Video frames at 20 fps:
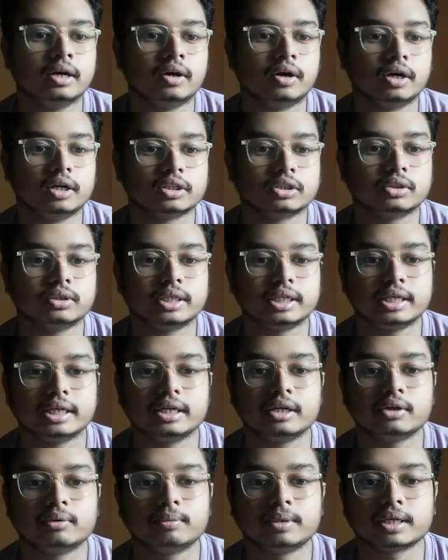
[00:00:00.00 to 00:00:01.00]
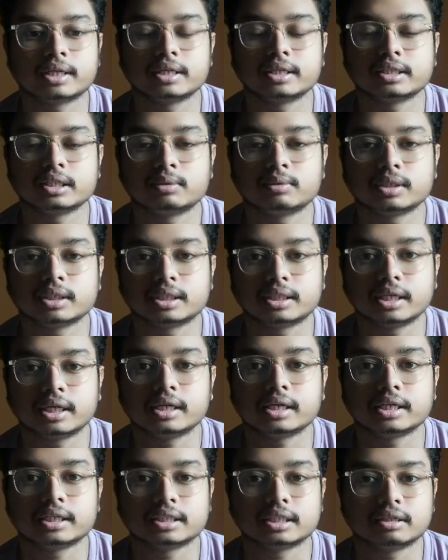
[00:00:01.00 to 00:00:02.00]
Also DL nomenclature was there,
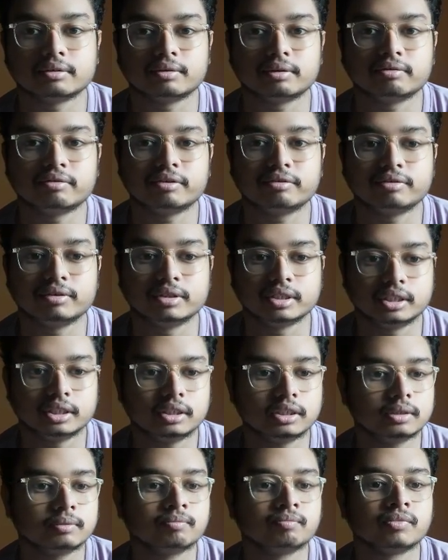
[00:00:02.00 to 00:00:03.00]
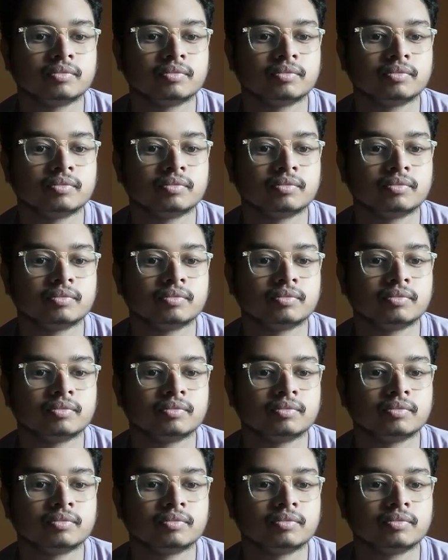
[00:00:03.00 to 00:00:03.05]
that is given by Fischer.